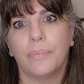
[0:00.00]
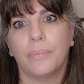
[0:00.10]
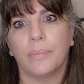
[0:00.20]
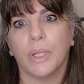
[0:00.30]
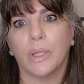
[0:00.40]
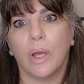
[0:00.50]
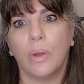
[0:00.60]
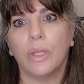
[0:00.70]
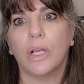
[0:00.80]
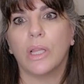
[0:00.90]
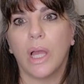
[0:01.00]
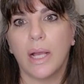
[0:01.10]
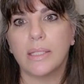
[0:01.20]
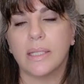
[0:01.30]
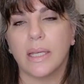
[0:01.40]
below the
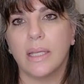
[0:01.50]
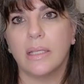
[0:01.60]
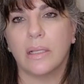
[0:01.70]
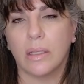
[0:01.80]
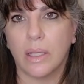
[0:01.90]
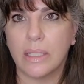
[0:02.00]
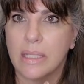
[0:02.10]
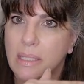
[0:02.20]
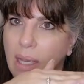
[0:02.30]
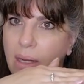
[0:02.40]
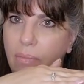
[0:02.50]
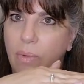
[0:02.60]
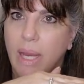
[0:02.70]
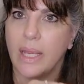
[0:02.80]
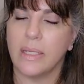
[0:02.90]
closet's kind of
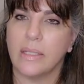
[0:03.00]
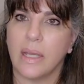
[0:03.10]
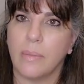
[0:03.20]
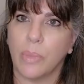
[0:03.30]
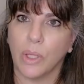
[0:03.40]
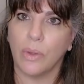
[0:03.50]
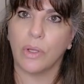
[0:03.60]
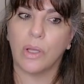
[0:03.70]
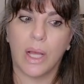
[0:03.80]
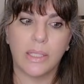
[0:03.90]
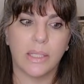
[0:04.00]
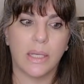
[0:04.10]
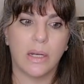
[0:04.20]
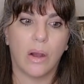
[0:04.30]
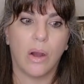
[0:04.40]
raised, and below the
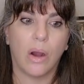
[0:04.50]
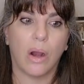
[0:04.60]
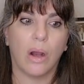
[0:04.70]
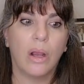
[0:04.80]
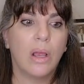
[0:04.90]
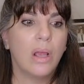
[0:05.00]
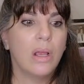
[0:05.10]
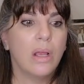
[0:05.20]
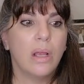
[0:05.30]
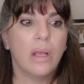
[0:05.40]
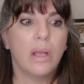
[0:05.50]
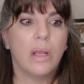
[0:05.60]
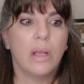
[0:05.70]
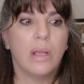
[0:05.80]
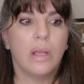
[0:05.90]
closet are
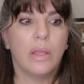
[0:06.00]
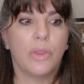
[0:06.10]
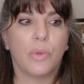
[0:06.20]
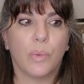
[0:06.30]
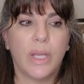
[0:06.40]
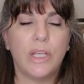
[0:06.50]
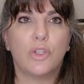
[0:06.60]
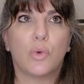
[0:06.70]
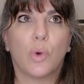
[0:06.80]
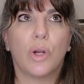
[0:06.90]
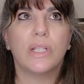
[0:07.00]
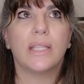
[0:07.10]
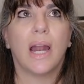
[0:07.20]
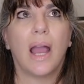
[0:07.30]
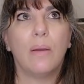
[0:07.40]
3 drawers
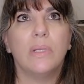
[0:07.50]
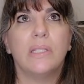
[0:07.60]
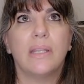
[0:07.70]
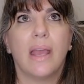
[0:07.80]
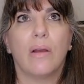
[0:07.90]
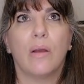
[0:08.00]
that I would say